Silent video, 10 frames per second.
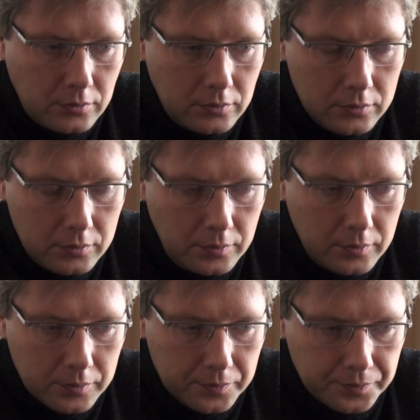
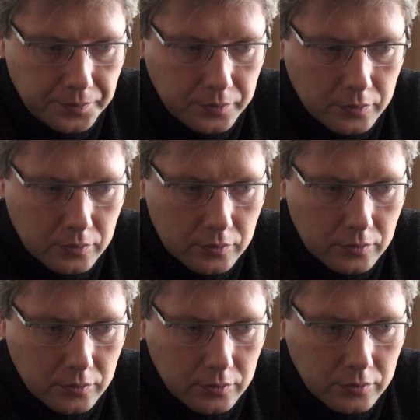funding and, and
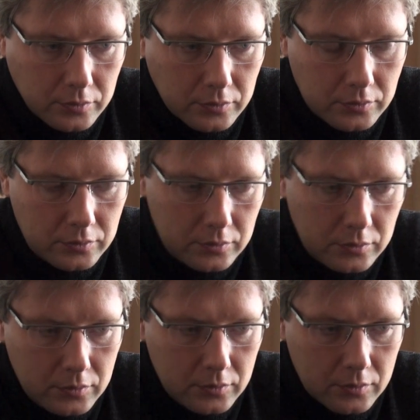support and encouragement
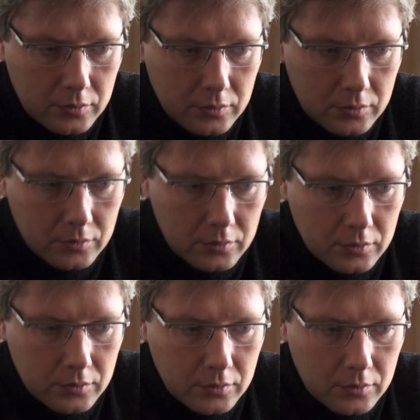to do this? And uh...
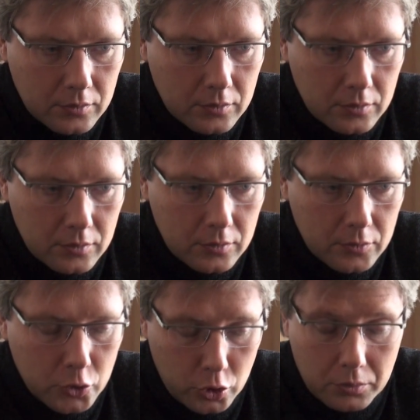
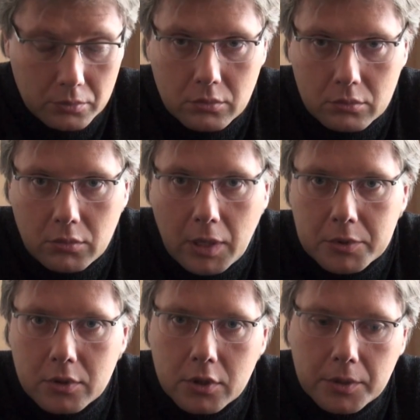Sure,
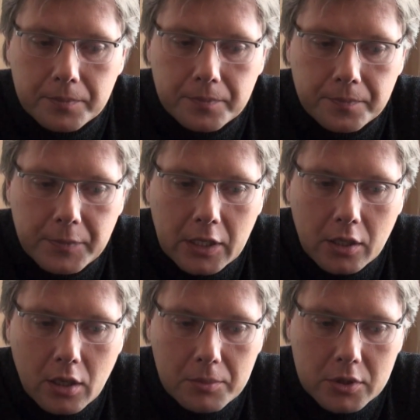absolutely.
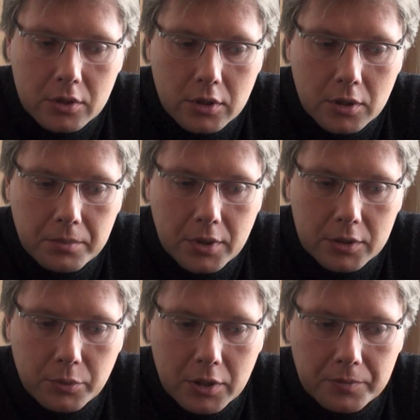Absolutely,
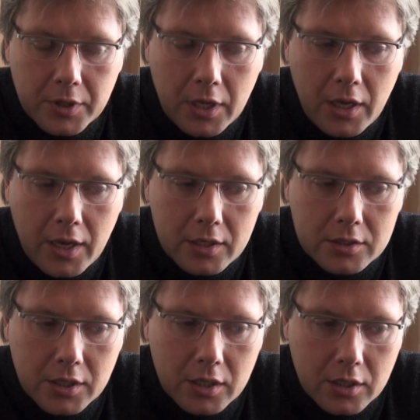but well,
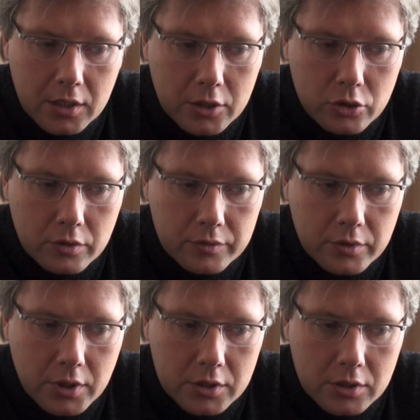it's again an issue of
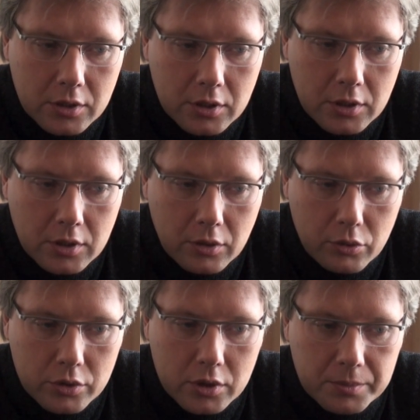trust.
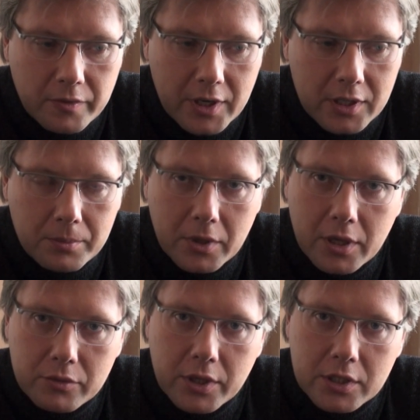Courses provided by
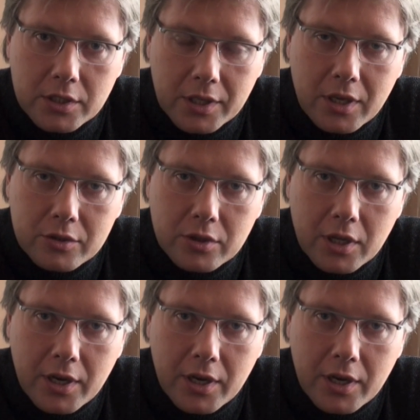Riga City Council